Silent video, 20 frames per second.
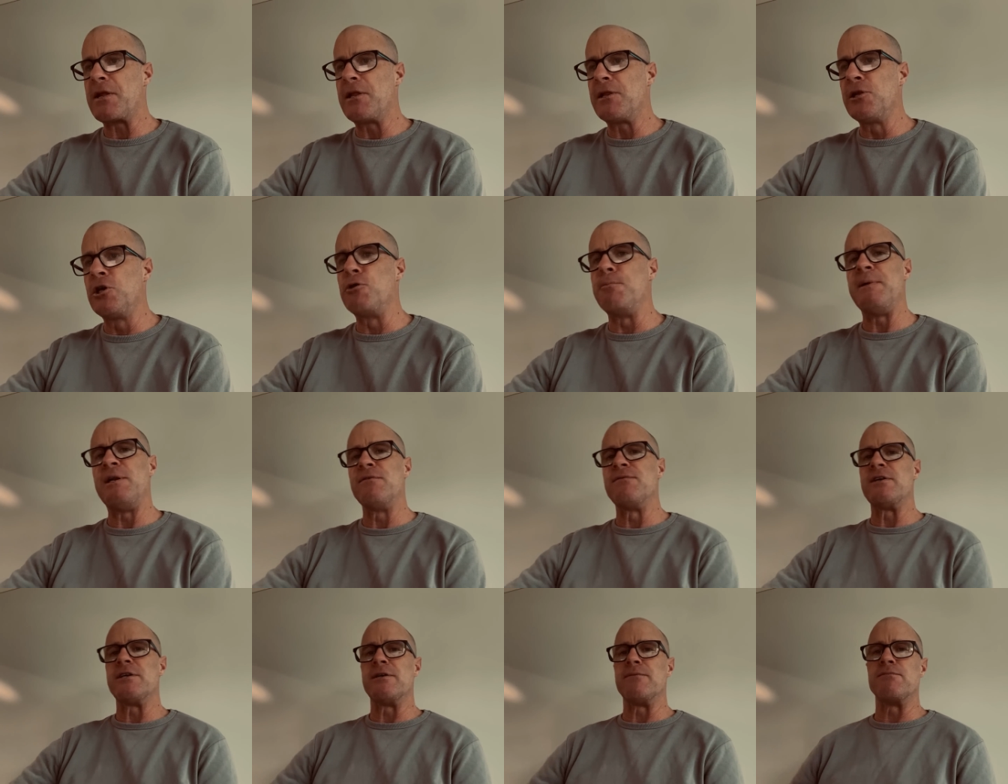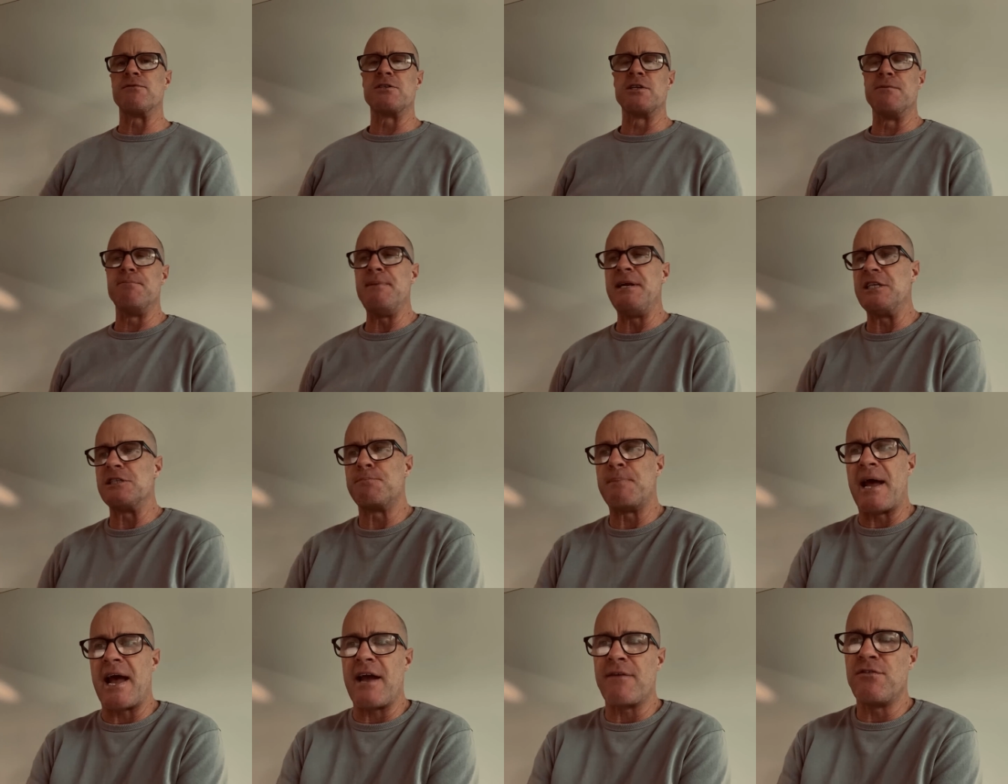Little bit of a sort of mixed
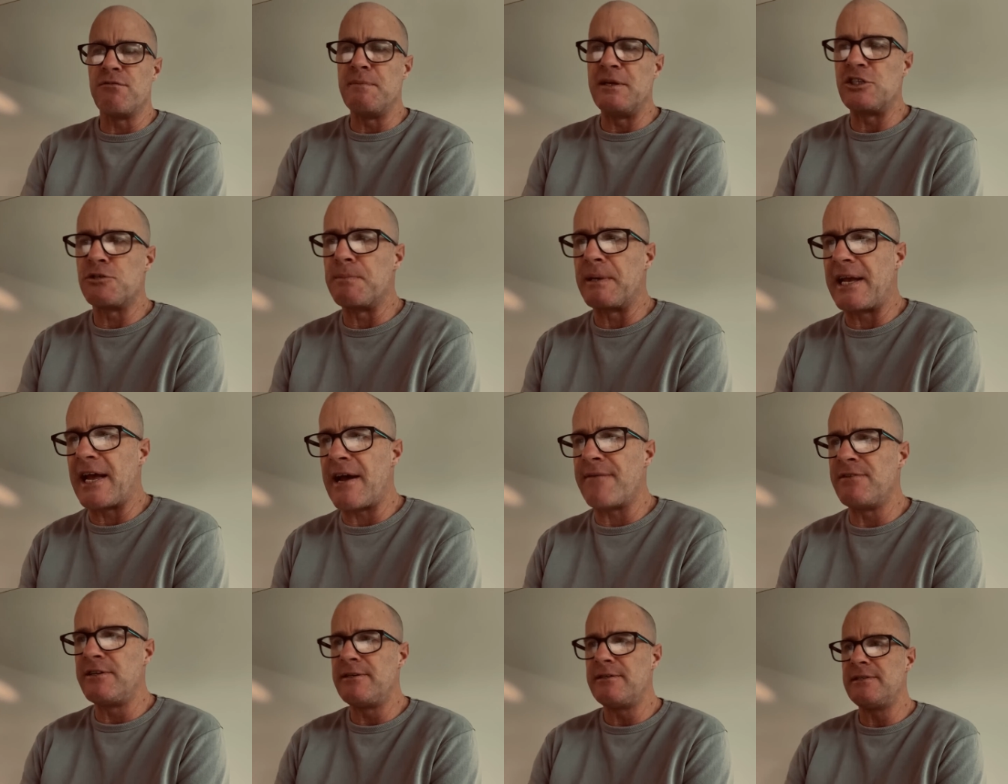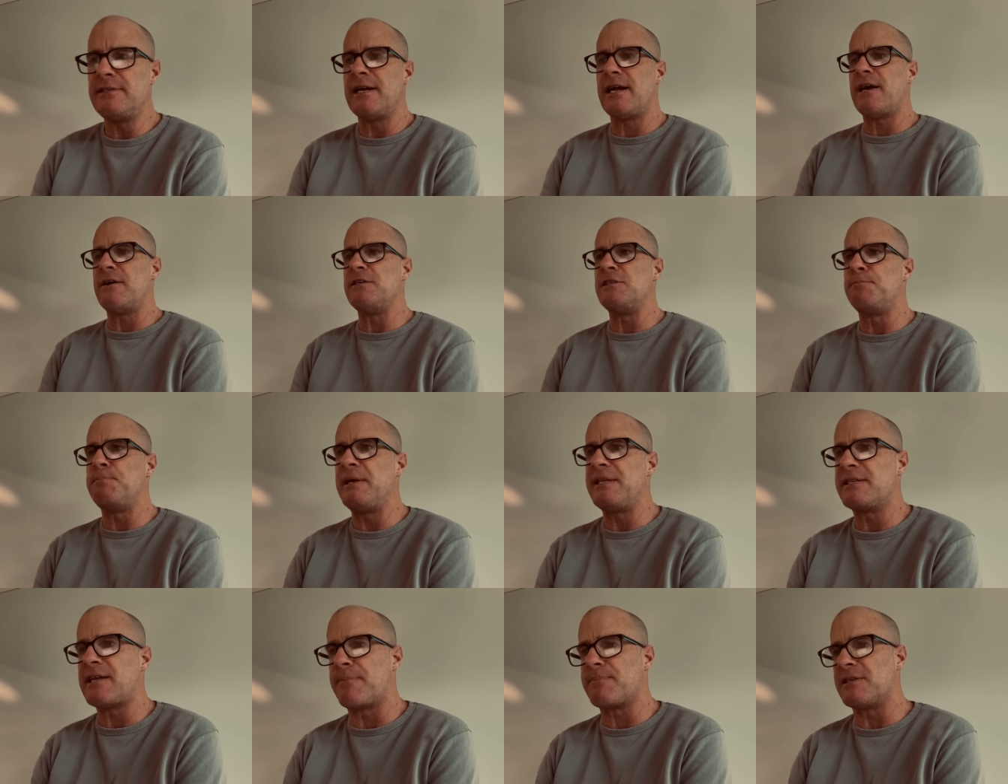bag for Mitch McGovern. He's
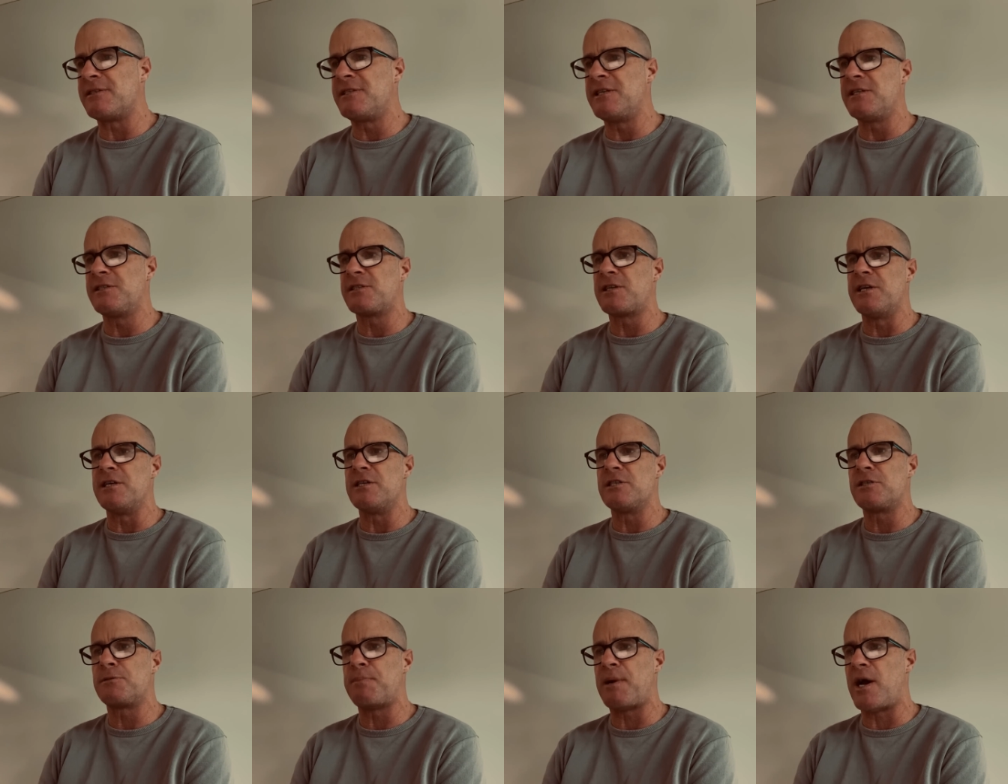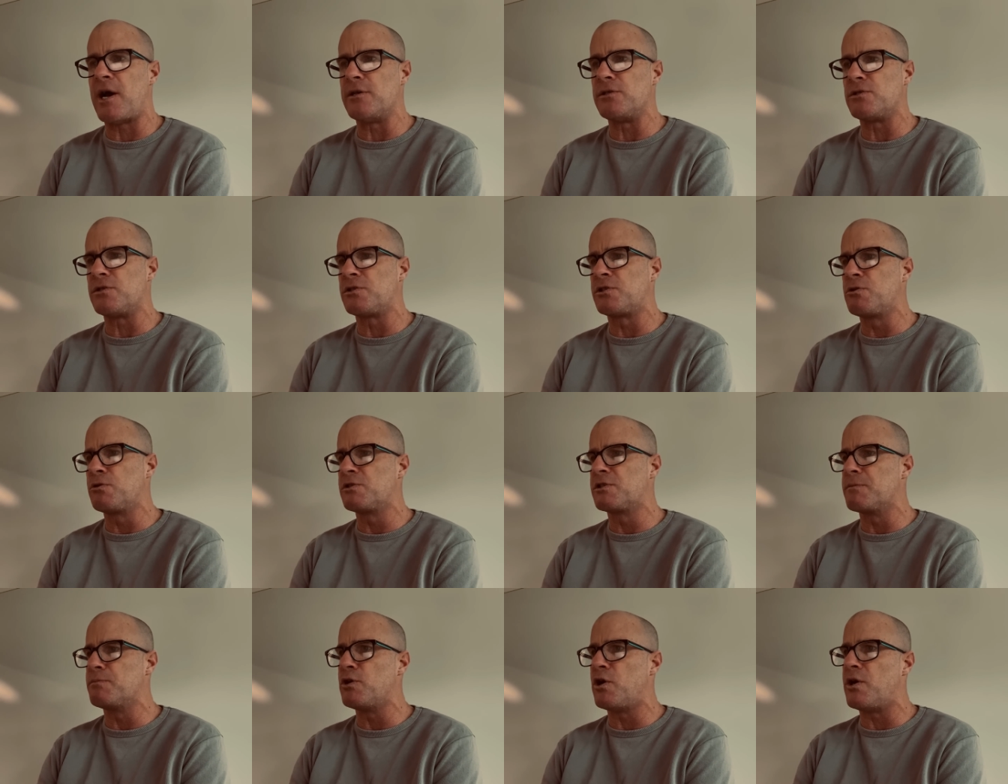picked up the 16 disposals, took
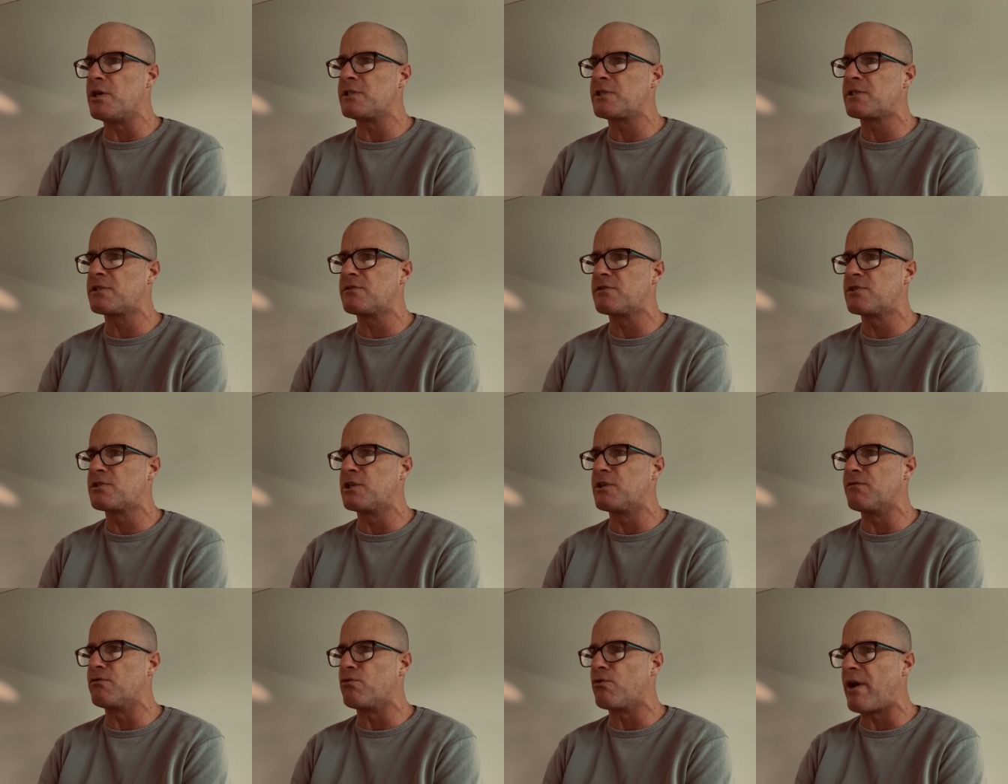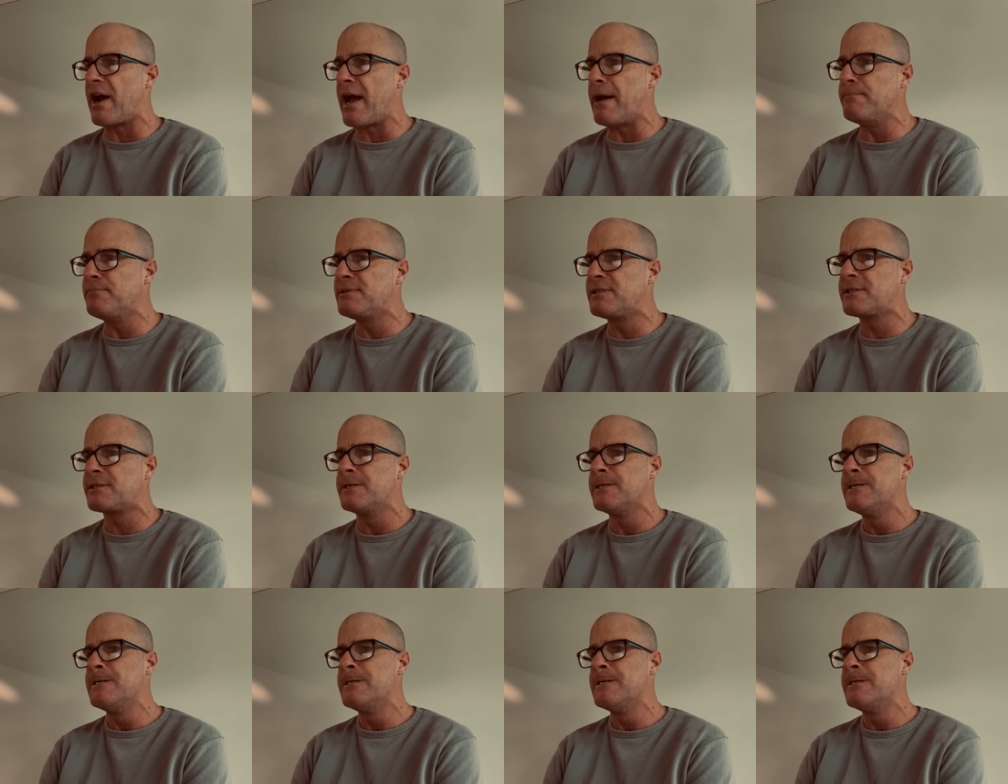some nice sort of grabs.